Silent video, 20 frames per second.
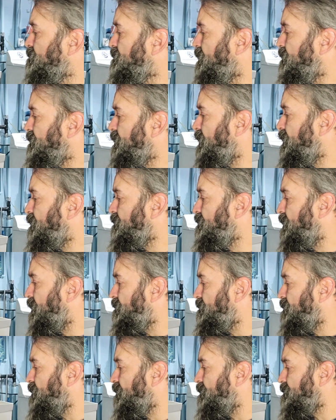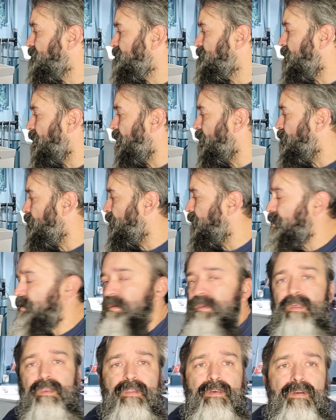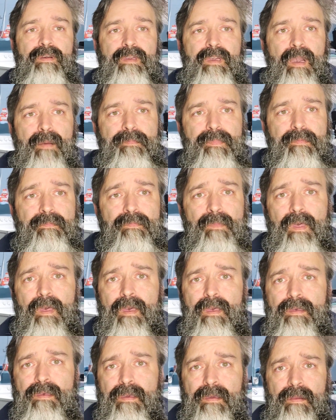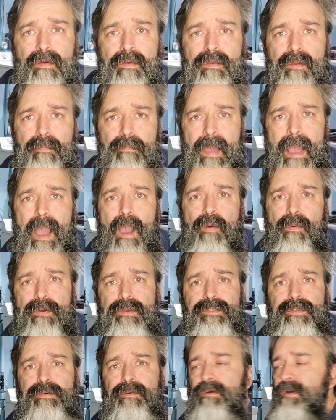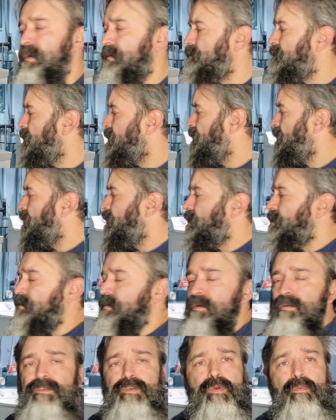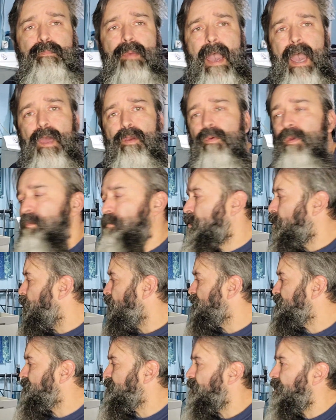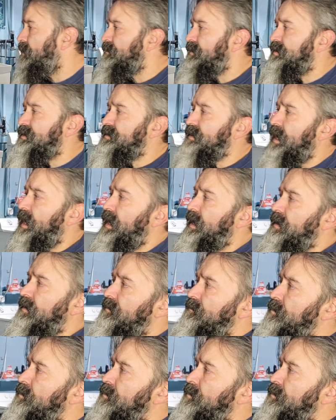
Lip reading: Then you have another spot where you can hook up your power to it. Your 2 battery ports are on the side.